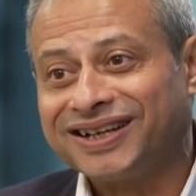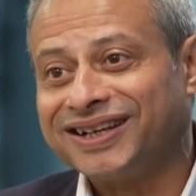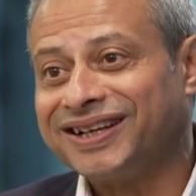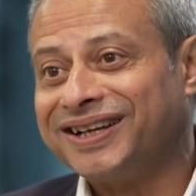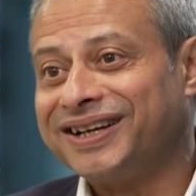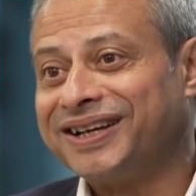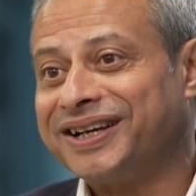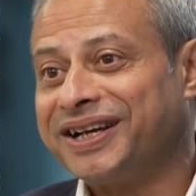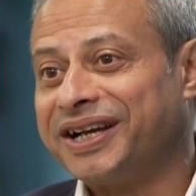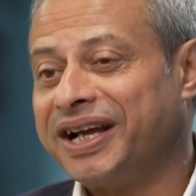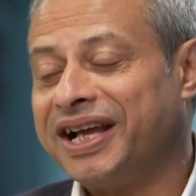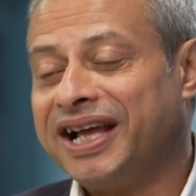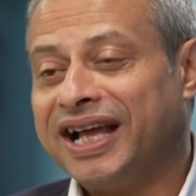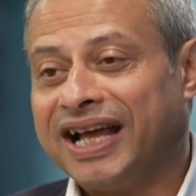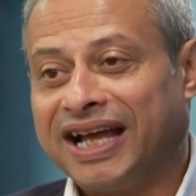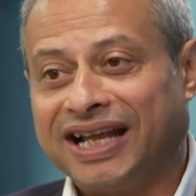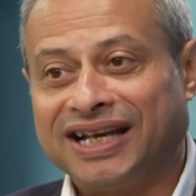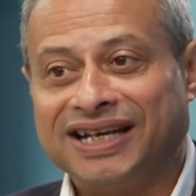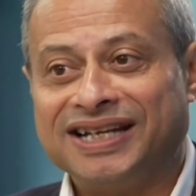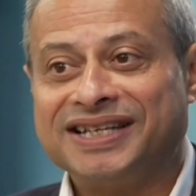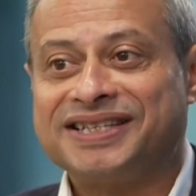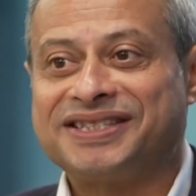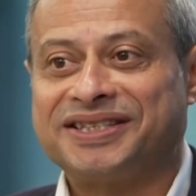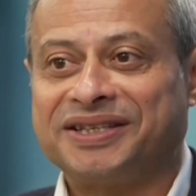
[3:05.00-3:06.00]
uh,
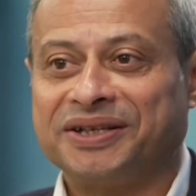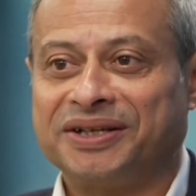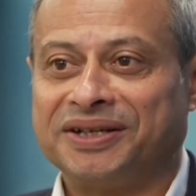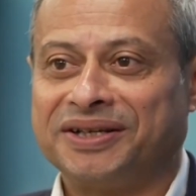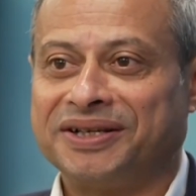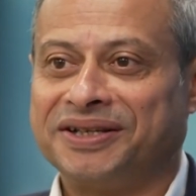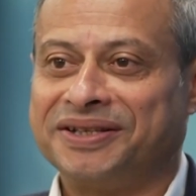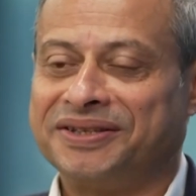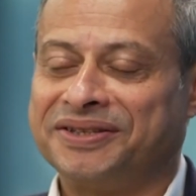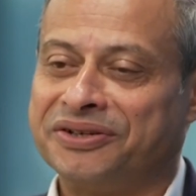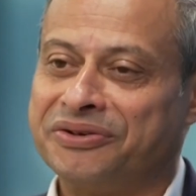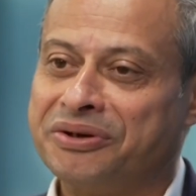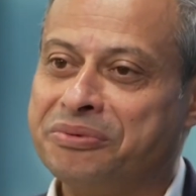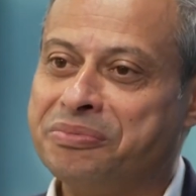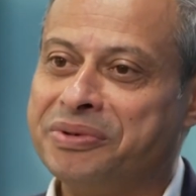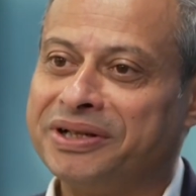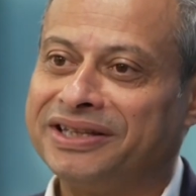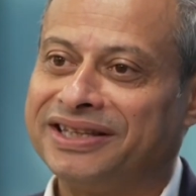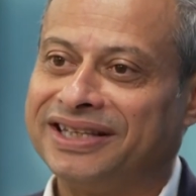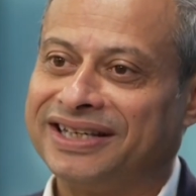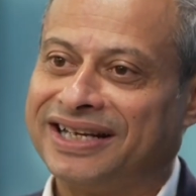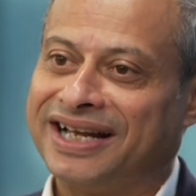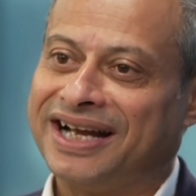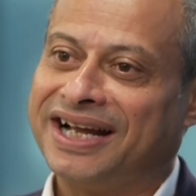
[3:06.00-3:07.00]
at least the, the
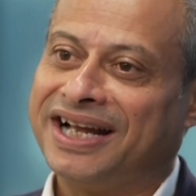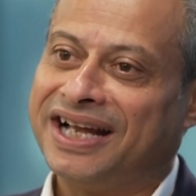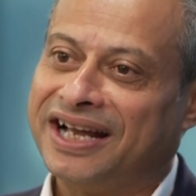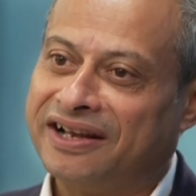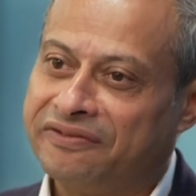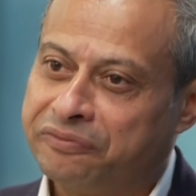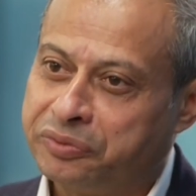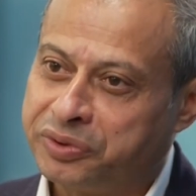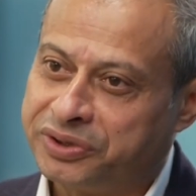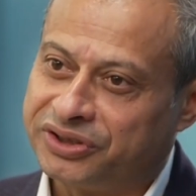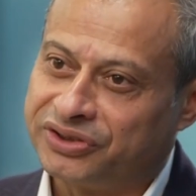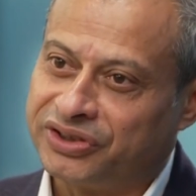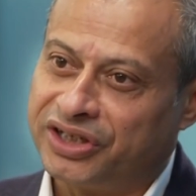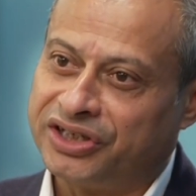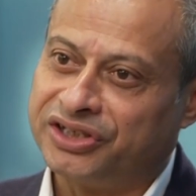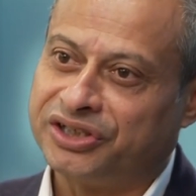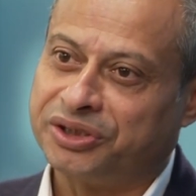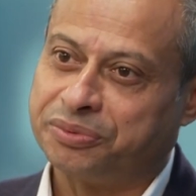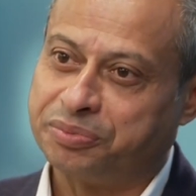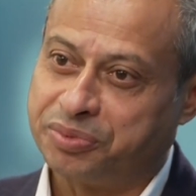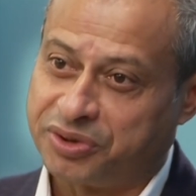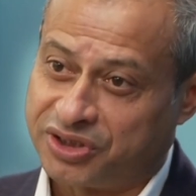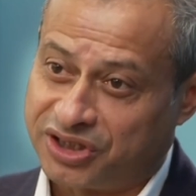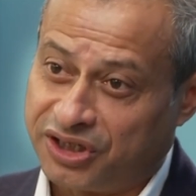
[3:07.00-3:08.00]
remit that I have, which is
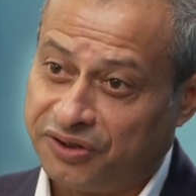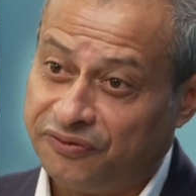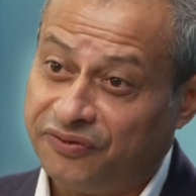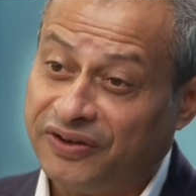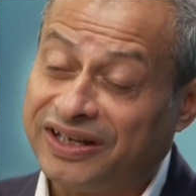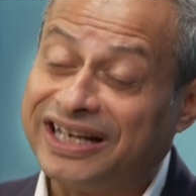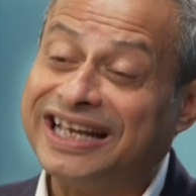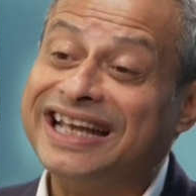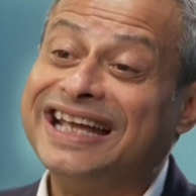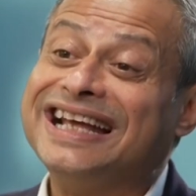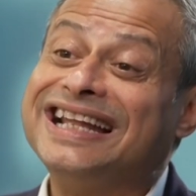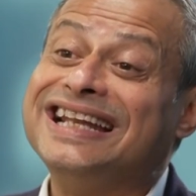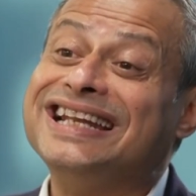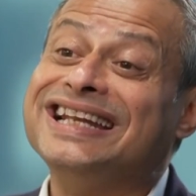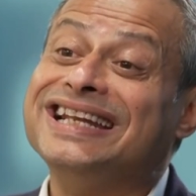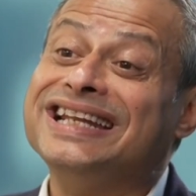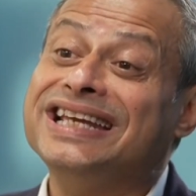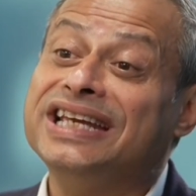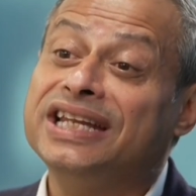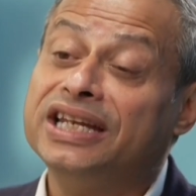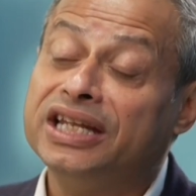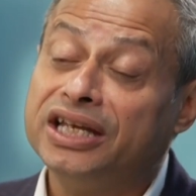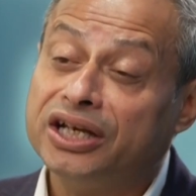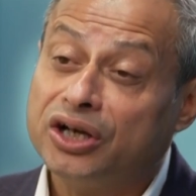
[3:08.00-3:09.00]
Asia Pacific,
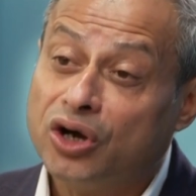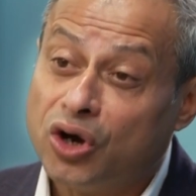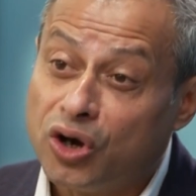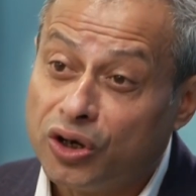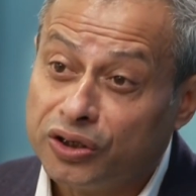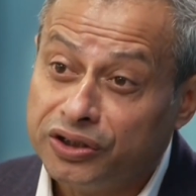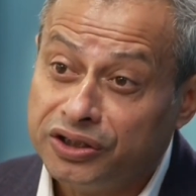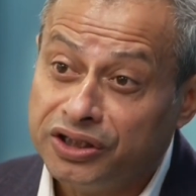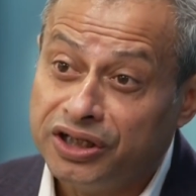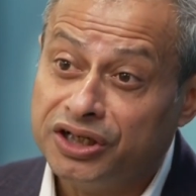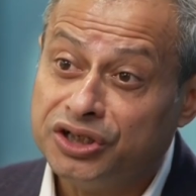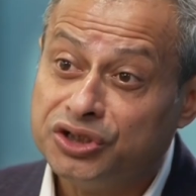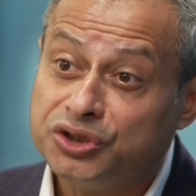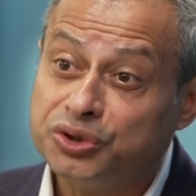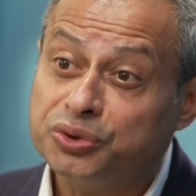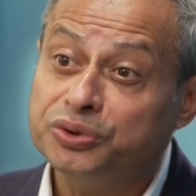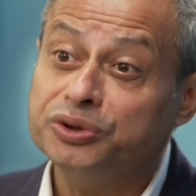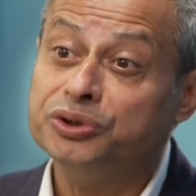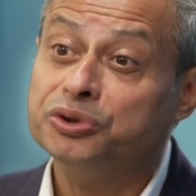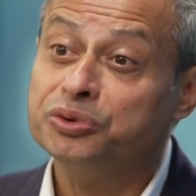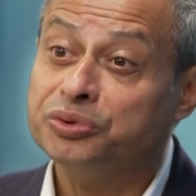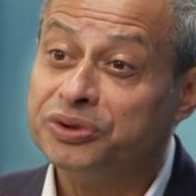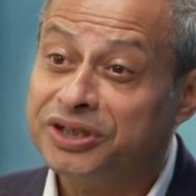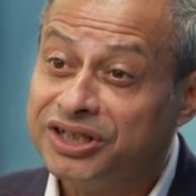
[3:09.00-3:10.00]
leaning on into
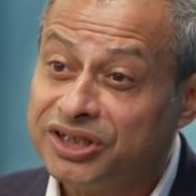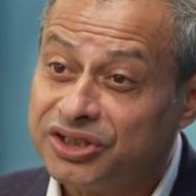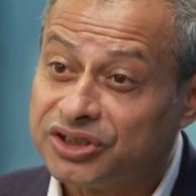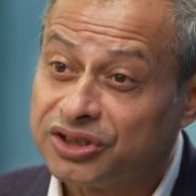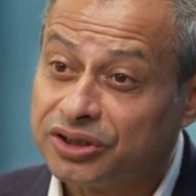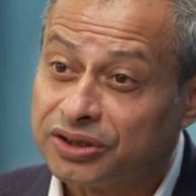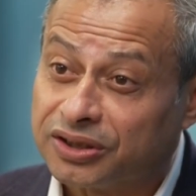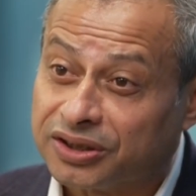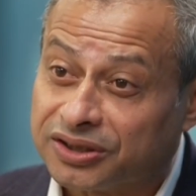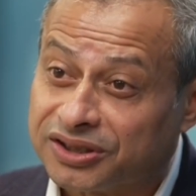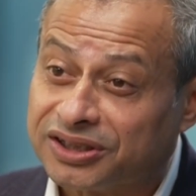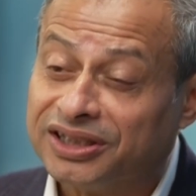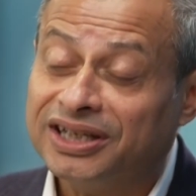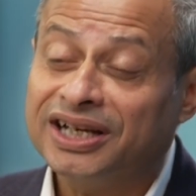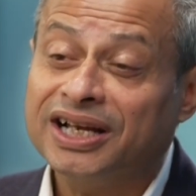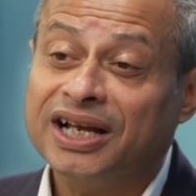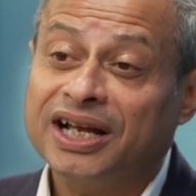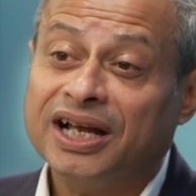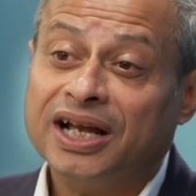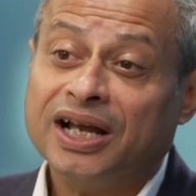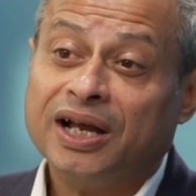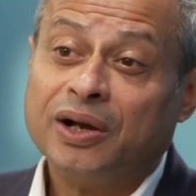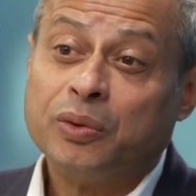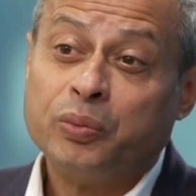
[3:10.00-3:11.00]
new research.
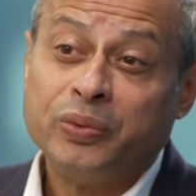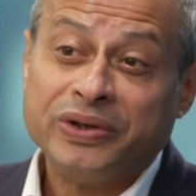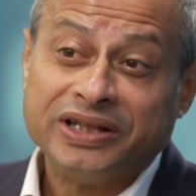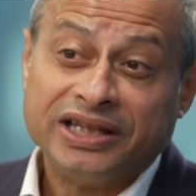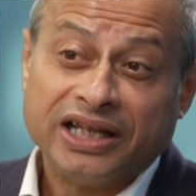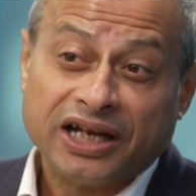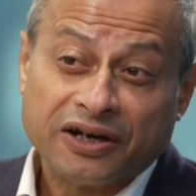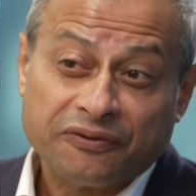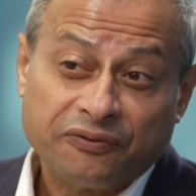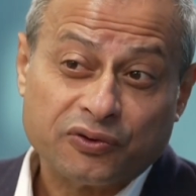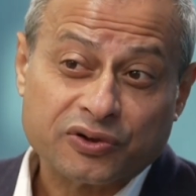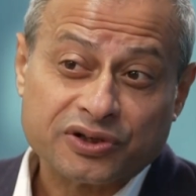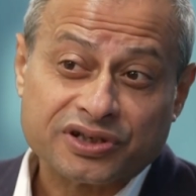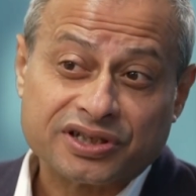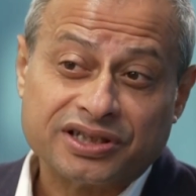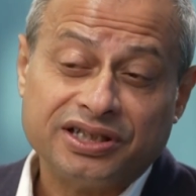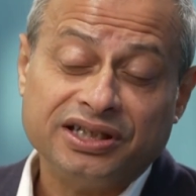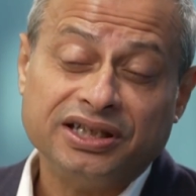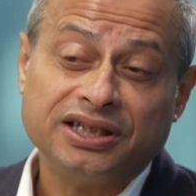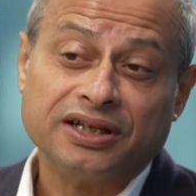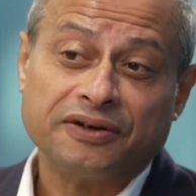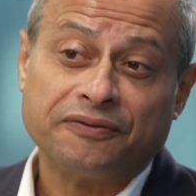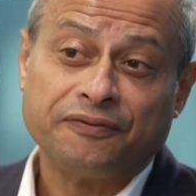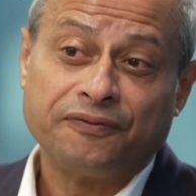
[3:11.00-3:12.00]
We therefore
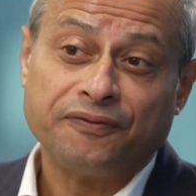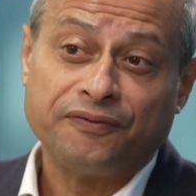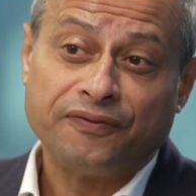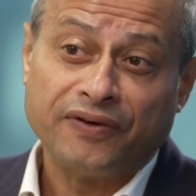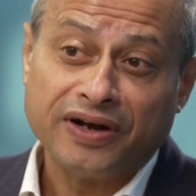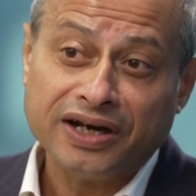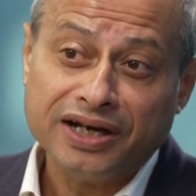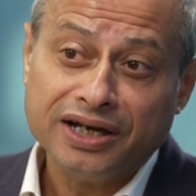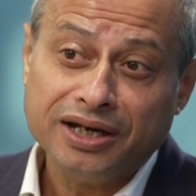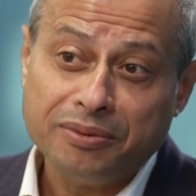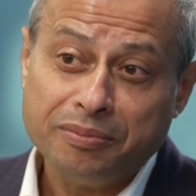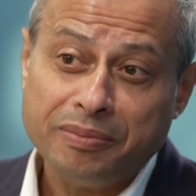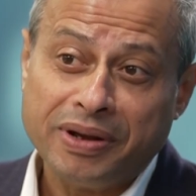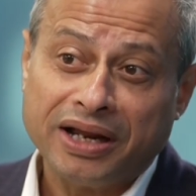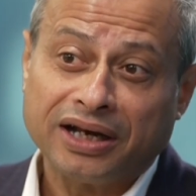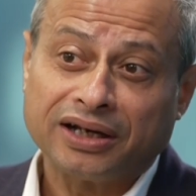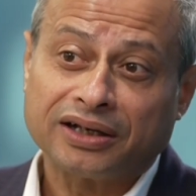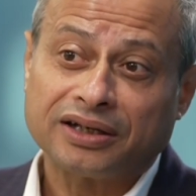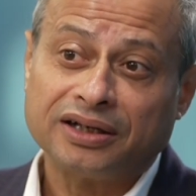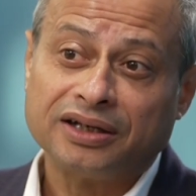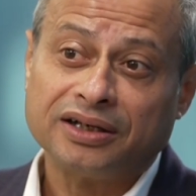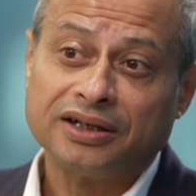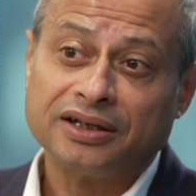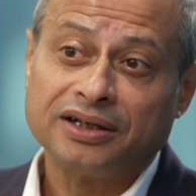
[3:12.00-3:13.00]
see a
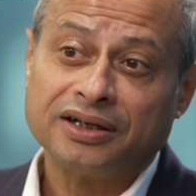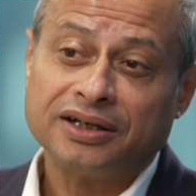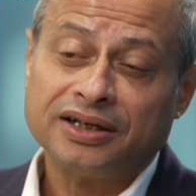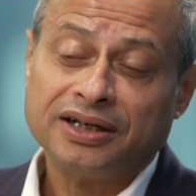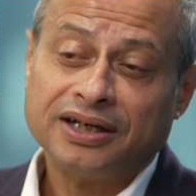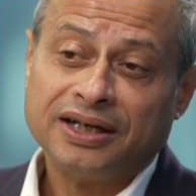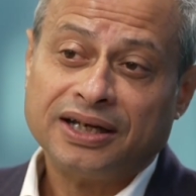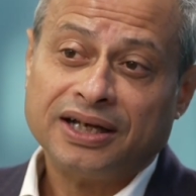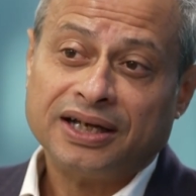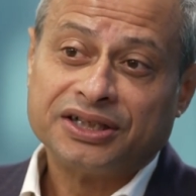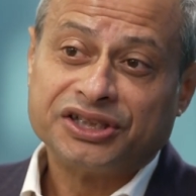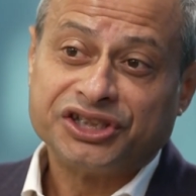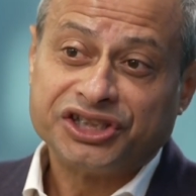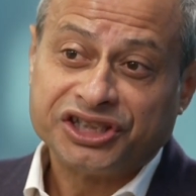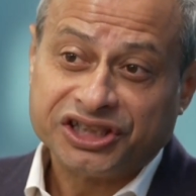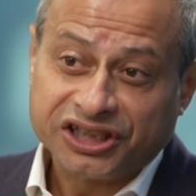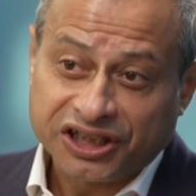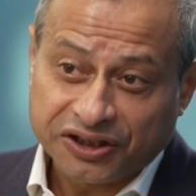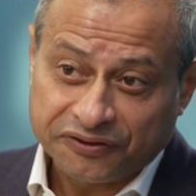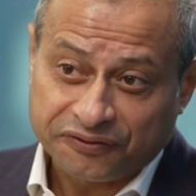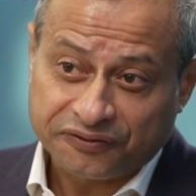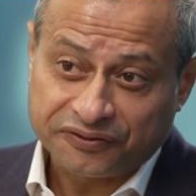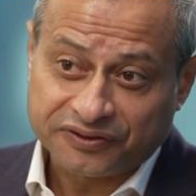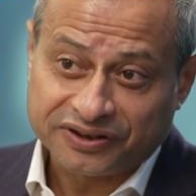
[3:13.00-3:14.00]
fundamental
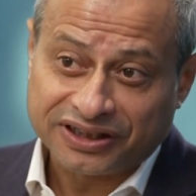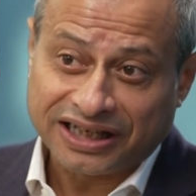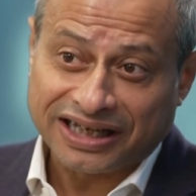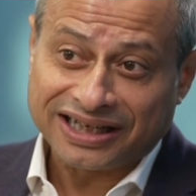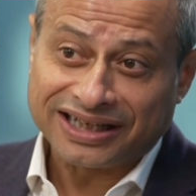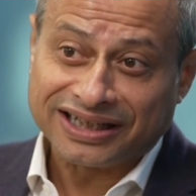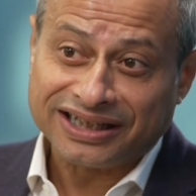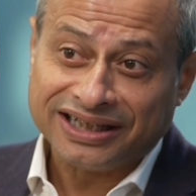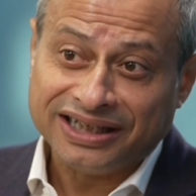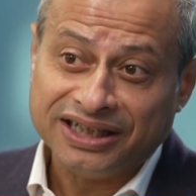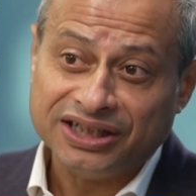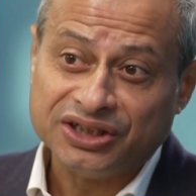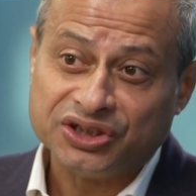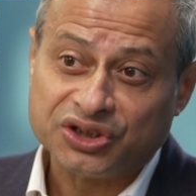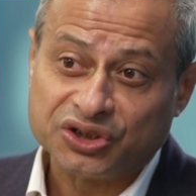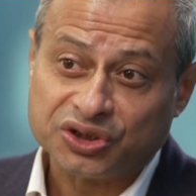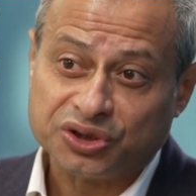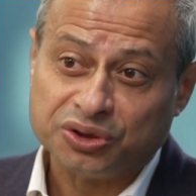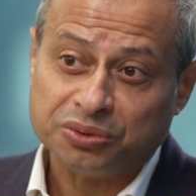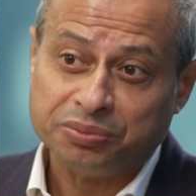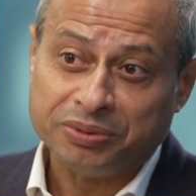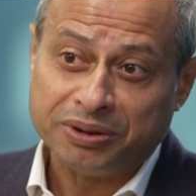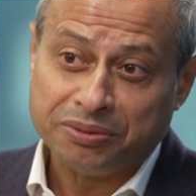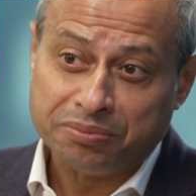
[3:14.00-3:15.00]
shift that needs
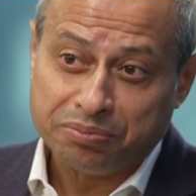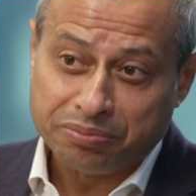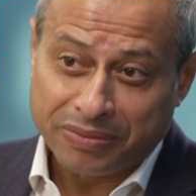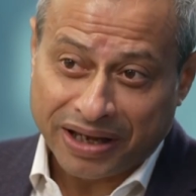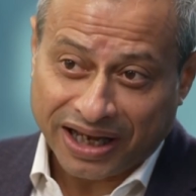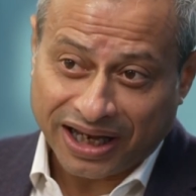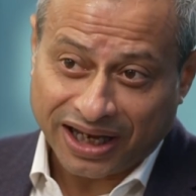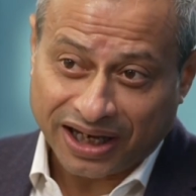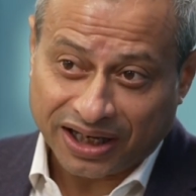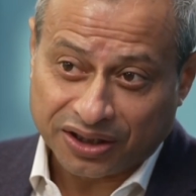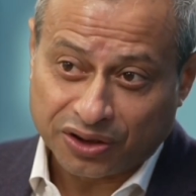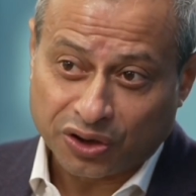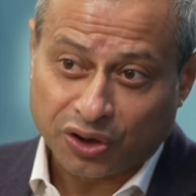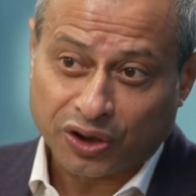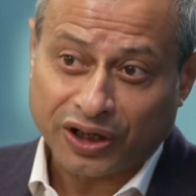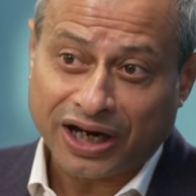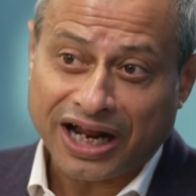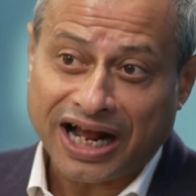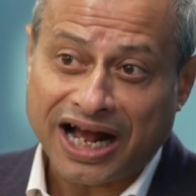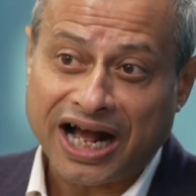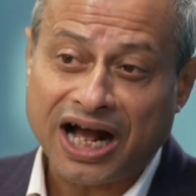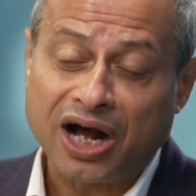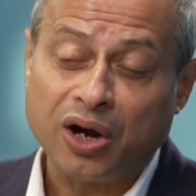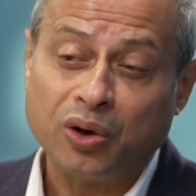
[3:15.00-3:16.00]
to be made on
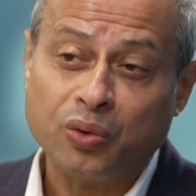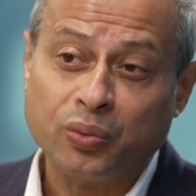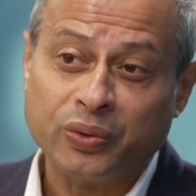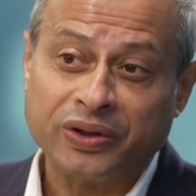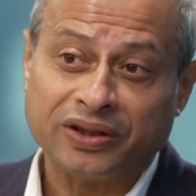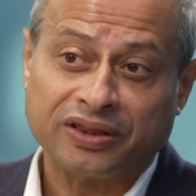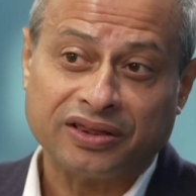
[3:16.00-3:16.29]
how we